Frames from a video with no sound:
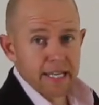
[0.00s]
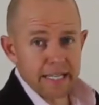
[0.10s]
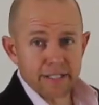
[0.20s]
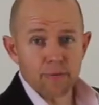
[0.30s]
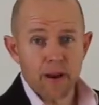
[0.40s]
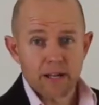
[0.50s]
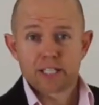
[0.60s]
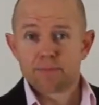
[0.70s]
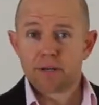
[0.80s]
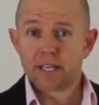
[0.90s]
is around
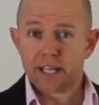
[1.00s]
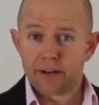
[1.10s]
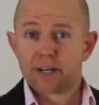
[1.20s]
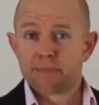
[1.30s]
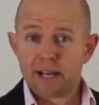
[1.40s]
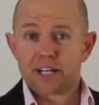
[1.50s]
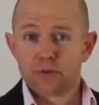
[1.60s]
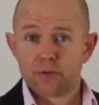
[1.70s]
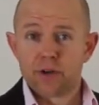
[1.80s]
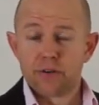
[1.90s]
speaking. I'm going to make
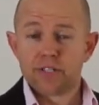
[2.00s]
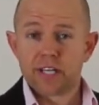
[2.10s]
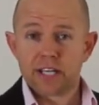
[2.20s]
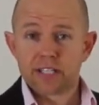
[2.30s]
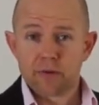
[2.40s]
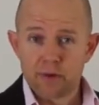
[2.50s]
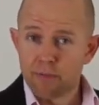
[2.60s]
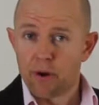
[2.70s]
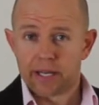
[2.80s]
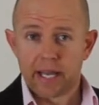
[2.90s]
sure those things are in
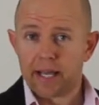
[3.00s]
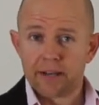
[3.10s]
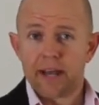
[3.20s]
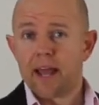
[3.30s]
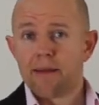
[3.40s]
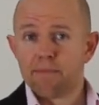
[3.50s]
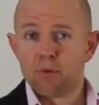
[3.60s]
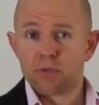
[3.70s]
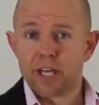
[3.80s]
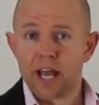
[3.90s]
my calendar and
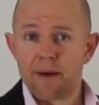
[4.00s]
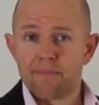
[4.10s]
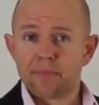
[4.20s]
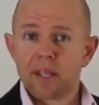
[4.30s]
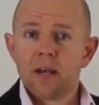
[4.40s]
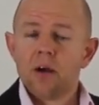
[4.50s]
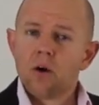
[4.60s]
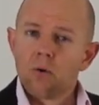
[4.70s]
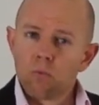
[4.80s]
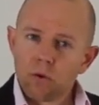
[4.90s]
booked out.
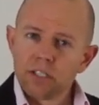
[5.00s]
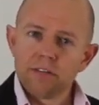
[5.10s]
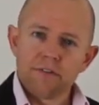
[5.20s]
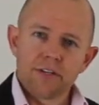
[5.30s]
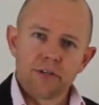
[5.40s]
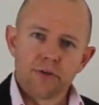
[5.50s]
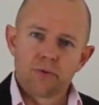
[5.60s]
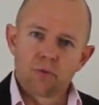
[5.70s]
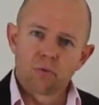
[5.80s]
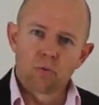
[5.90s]
What is it for you?
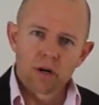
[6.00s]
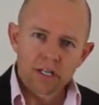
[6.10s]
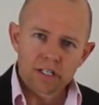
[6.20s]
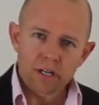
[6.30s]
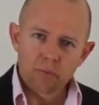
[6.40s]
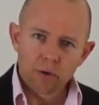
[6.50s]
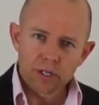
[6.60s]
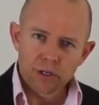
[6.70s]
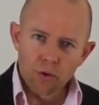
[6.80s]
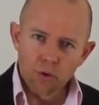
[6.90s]
What are
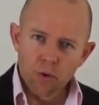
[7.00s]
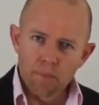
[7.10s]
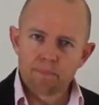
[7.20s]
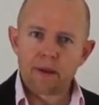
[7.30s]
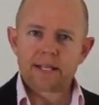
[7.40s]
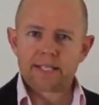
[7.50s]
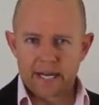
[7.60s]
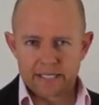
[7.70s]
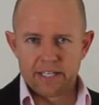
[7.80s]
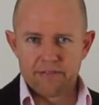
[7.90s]
your best
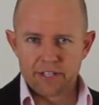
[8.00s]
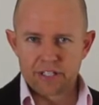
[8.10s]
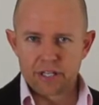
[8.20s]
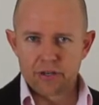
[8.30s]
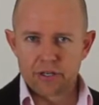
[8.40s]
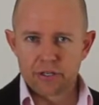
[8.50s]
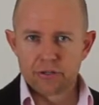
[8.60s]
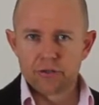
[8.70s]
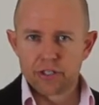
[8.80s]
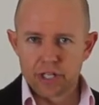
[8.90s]
activities that you can
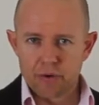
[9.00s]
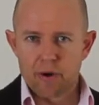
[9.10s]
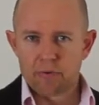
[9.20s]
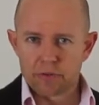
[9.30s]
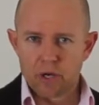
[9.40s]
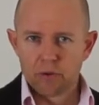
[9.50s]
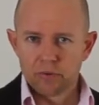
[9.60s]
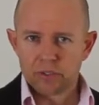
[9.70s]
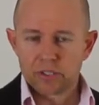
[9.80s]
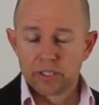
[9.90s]
do to generate
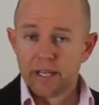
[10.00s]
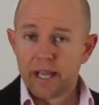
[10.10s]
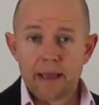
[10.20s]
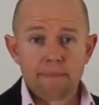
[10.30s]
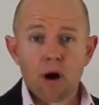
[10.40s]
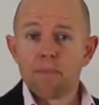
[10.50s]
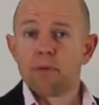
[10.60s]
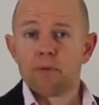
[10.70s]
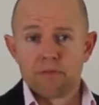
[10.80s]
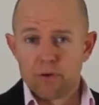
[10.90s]
results? It might be
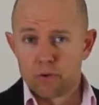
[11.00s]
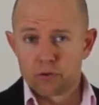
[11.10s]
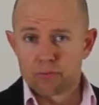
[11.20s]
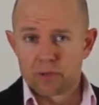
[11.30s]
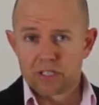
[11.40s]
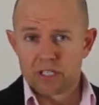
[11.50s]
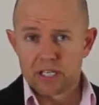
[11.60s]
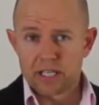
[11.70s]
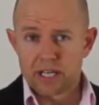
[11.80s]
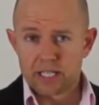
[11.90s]
referrals from
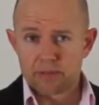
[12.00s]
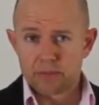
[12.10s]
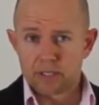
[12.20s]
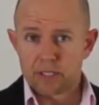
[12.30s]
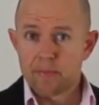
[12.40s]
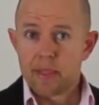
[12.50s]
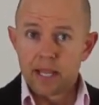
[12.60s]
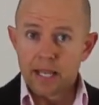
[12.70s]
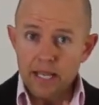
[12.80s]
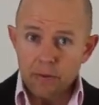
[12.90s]
existing customers.
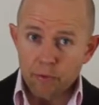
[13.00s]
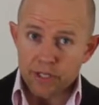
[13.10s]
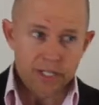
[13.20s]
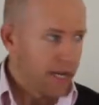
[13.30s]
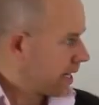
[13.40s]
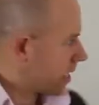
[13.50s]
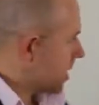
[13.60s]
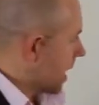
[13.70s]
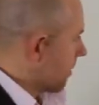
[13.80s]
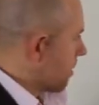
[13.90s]
In which case,
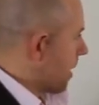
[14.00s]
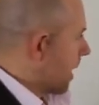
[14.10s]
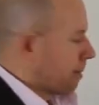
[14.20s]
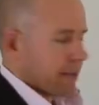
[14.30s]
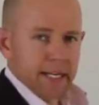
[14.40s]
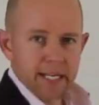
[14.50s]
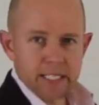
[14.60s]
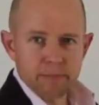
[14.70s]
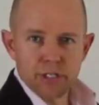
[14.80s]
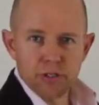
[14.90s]
coming back up to
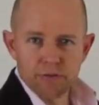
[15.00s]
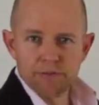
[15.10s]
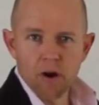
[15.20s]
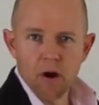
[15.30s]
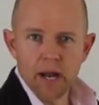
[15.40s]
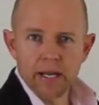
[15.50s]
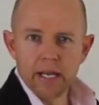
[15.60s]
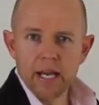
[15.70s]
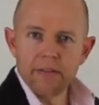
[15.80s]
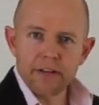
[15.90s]
customers, you'll find
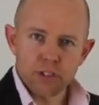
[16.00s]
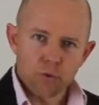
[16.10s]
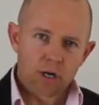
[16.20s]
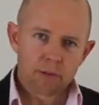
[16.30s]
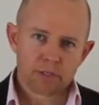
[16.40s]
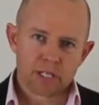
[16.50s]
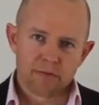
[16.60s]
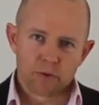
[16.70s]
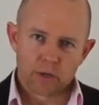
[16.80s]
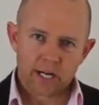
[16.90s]
that 20%
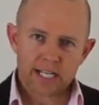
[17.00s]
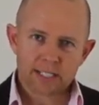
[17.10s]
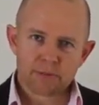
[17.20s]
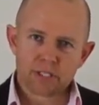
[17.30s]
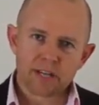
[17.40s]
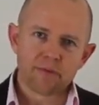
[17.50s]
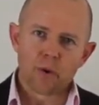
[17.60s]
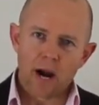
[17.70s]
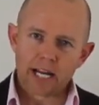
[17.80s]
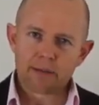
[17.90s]
of your customers give you
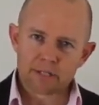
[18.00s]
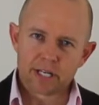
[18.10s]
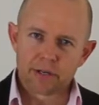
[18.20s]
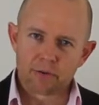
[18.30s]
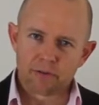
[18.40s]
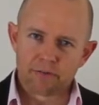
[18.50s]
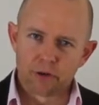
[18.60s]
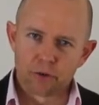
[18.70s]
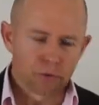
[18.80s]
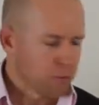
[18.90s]
80% of your
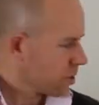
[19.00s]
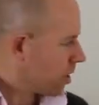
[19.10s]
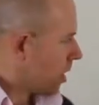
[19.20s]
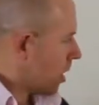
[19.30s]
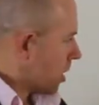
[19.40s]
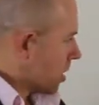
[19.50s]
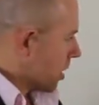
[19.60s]
referrals. So